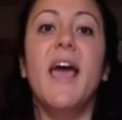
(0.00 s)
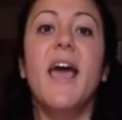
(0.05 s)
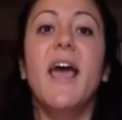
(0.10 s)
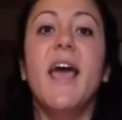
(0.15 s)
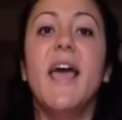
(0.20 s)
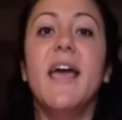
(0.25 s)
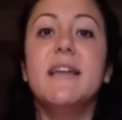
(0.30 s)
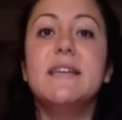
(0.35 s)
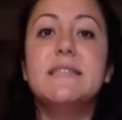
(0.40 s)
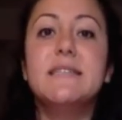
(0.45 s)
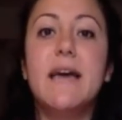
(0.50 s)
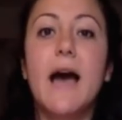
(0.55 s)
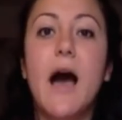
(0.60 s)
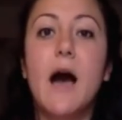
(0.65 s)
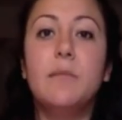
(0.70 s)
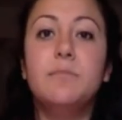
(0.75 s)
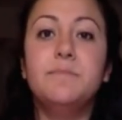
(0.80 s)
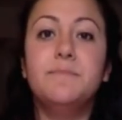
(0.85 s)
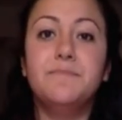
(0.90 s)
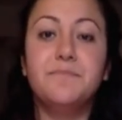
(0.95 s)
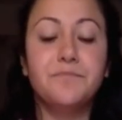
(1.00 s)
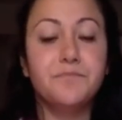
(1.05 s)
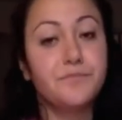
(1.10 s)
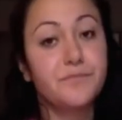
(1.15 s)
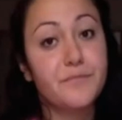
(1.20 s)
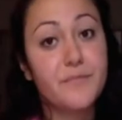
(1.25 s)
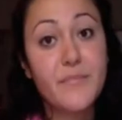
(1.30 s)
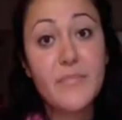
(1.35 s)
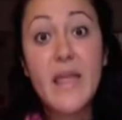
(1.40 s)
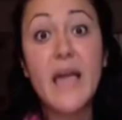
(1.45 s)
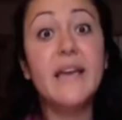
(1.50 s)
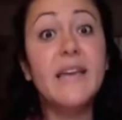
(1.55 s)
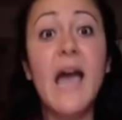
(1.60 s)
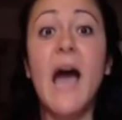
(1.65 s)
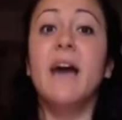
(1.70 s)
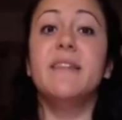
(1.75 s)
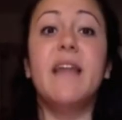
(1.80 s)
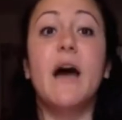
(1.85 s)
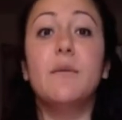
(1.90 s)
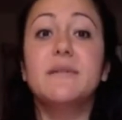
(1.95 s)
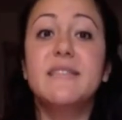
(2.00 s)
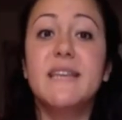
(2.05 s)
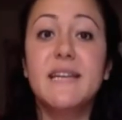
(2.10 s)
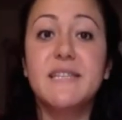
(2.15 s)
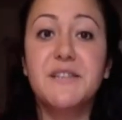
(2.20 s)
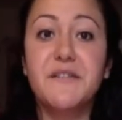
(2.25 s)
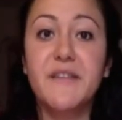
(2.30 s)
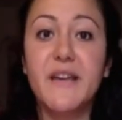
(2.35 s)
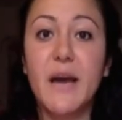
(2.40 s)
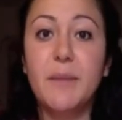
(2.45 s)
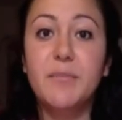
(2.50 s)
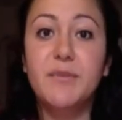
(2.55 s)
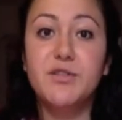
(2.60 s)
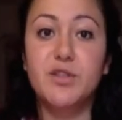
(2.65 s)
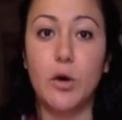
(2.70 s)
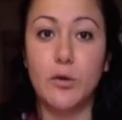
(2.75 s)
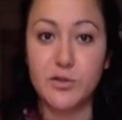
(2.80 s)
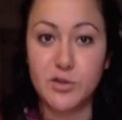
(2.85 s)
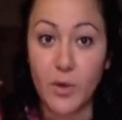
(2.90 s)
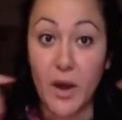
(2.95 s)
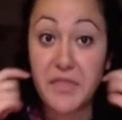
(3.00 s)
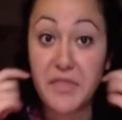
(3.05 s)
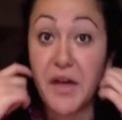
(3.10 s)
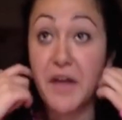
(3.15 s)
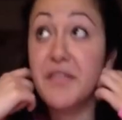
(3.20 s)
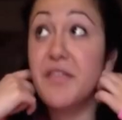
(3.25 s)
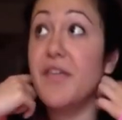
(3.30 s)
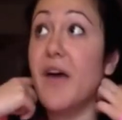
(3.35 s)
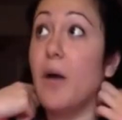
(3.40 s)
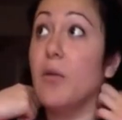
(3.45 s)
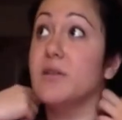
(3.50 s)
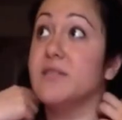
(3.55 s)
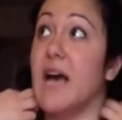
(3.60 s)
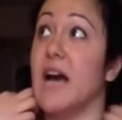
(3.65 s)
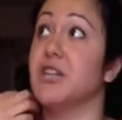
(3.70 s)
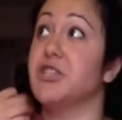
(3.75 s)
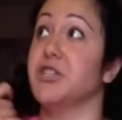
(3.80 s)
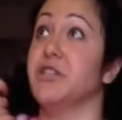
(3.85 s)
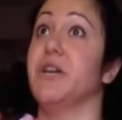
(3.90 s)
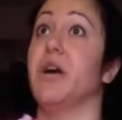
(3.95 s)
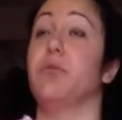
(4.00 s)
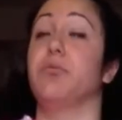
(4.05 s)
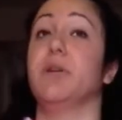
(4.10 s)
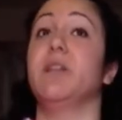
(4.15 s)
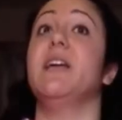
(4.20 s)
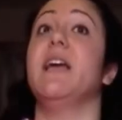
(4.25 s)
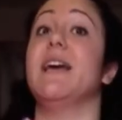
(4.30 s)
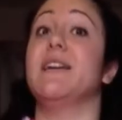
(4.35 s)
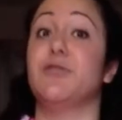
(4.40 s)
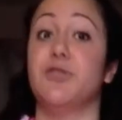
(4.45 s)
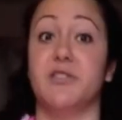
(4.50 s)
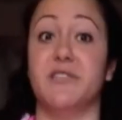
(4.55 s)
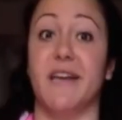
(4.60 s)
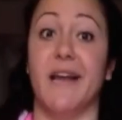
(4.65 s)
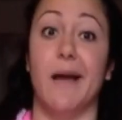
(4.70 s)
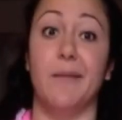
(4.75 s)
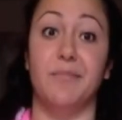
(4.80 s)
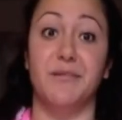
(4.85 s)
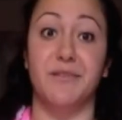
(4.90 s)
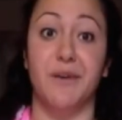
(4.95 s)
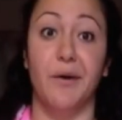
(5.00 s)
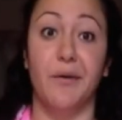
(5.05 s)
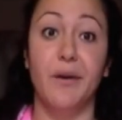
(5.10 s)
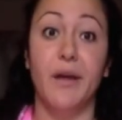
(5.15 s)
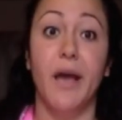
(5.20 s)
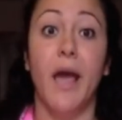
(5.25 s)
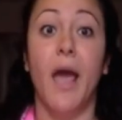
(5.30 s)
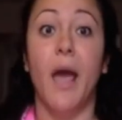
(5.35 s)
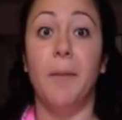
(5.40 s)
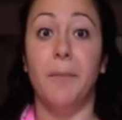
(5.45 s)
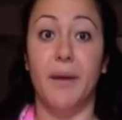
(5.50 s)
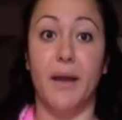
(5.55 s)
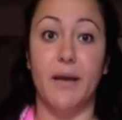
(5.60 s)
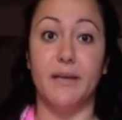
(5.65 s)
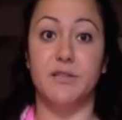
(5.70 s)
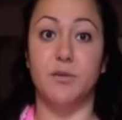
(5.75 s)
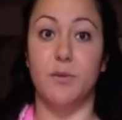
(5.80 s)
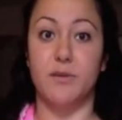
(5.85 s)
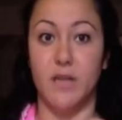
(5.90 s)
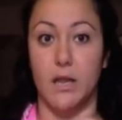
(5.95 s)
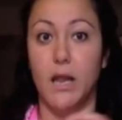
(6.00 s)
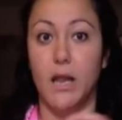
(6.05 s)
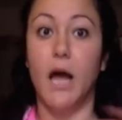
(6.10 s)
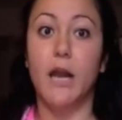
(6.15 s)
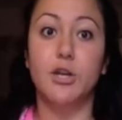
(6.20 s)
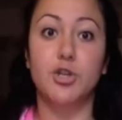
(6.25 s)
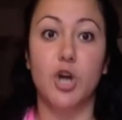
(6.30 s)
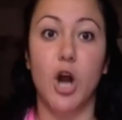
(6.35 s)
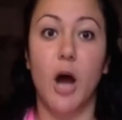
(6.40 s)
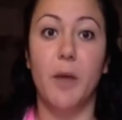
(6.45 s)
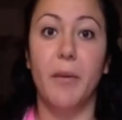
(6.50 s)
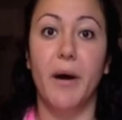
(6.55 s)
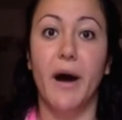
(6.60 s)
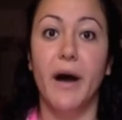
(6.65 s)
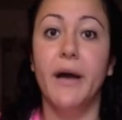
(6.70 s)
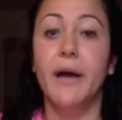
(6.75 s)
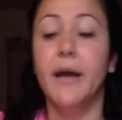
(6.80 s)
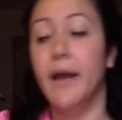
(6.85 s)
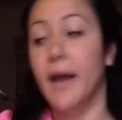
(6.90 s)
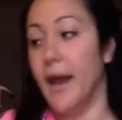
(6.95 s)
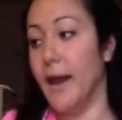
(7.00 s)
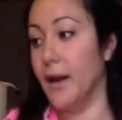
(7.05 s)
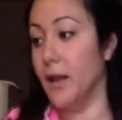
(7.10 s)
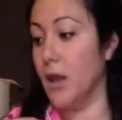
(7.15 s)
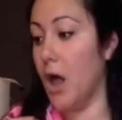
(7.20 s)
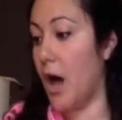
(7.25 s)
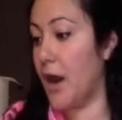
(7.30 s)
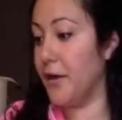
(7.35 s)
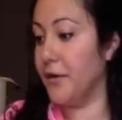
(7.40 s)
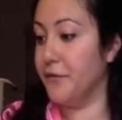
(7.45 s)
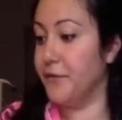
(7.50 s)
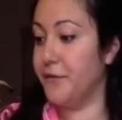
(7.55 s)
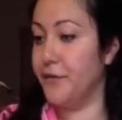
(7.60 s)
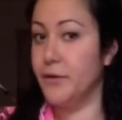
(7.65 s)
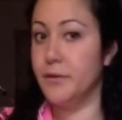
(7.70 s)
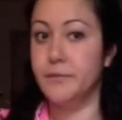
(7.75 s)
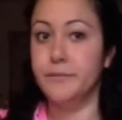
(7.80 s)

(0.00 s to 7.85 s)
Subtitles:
And yeah, and that was the end of the episode. So I thought that was actually a really interesting episode because there was a lot of drama and a lot of